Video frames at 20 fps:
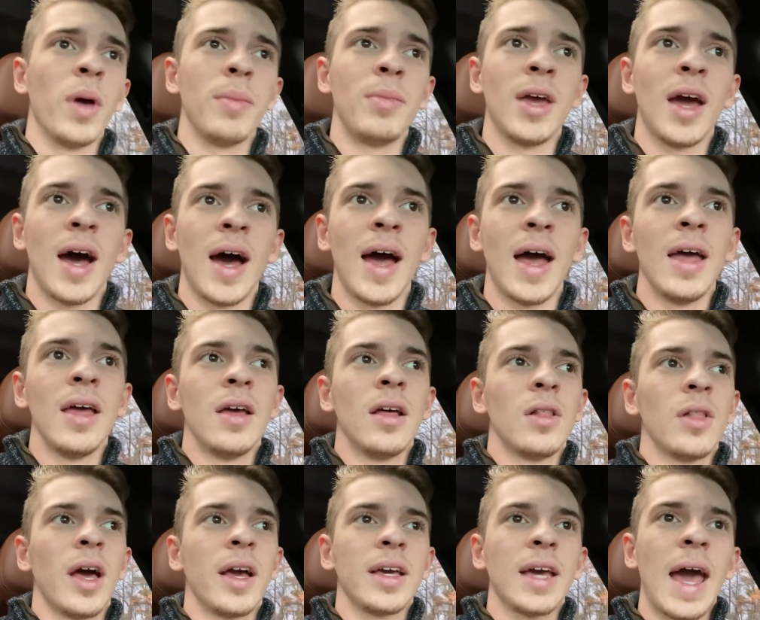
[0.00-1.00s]
Maybe I
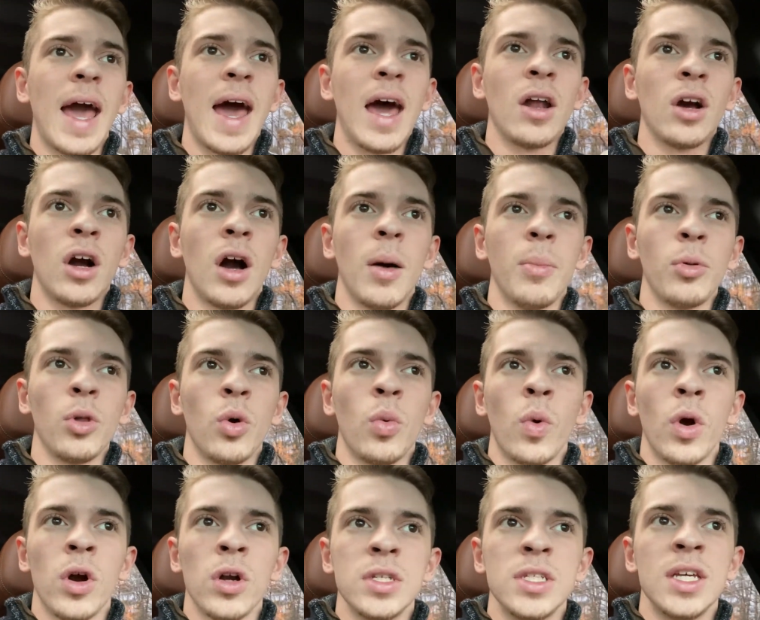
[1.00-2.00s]
add a couple of
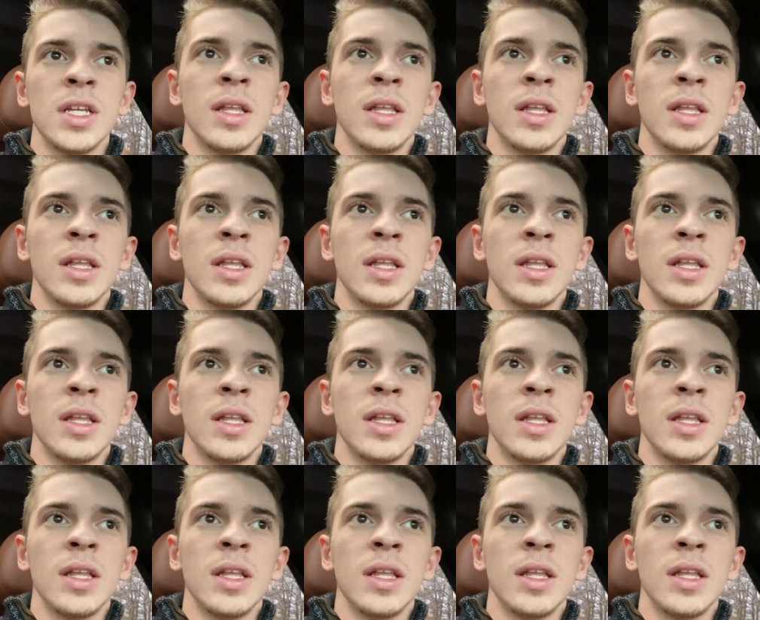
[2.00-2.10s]
words